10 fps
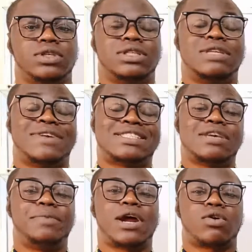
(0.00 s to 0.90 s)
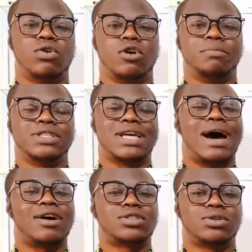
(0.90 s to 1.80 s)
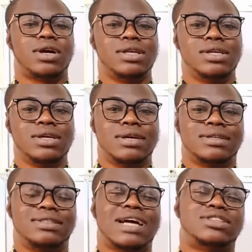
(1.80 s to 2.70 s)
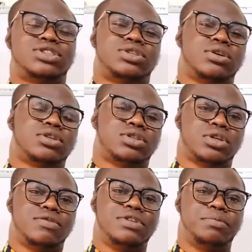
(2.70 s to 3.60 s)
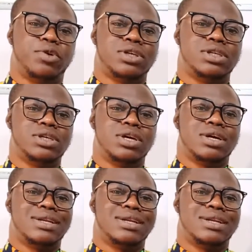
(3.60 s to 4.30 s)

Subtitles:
The vertebral column is actually that structure of the body